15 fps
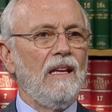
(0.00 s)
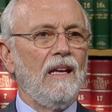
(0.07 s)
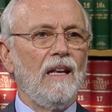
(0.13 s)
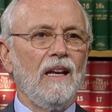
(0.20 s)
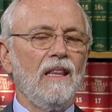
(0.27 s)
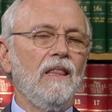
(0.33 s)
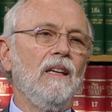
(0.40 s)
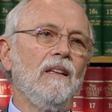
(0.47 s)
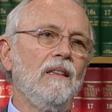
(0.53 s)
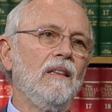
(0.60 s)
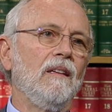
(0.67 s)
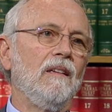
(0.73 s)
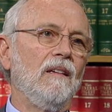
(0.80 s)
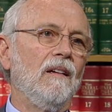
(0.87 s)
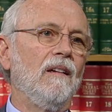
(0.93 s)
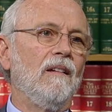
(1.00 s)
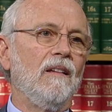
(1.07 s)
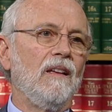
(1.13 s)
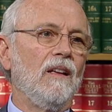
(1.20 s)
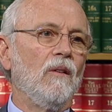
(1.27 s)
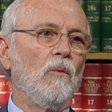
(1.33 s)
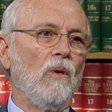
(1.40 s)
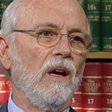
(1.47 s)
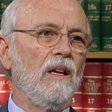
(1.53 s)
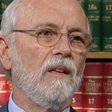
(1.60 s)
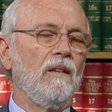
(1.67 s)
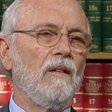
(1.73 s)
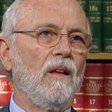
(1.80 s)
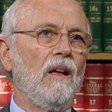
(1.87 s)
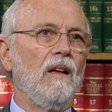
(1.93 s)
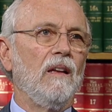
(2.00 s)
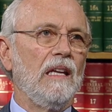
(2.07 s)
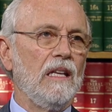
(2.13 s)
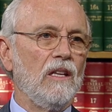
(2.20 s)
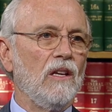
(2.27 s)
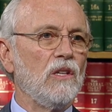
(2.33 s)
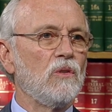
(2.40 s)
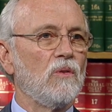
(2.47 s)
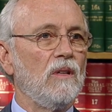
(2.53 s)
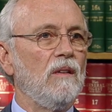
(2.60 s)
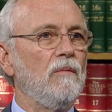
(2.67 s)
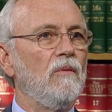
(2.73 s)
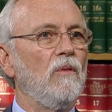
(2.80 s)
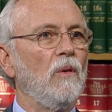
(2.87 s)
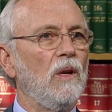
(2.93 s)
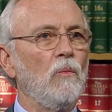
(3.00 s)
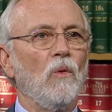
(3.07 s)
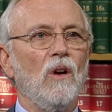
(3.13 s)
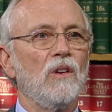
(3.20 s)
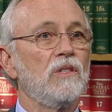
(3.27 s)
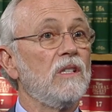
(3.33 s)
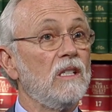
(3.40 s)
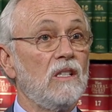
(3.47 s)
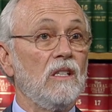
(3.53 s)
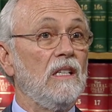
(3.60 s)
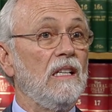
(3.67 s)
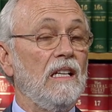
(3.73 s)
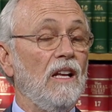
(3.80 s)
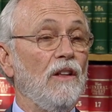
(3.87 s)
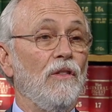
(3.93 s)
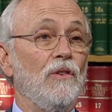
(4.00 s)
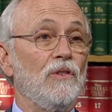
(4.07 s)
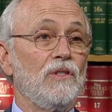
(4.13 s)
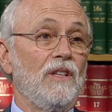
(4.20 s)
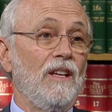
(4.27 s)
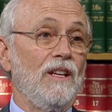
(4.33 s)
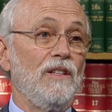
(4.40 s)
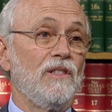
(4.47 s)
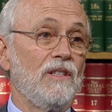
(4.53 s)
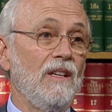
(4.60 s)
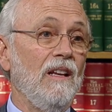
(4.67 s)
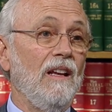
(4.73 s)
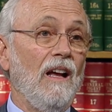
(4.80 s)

And I think the wine industry in Washington and other states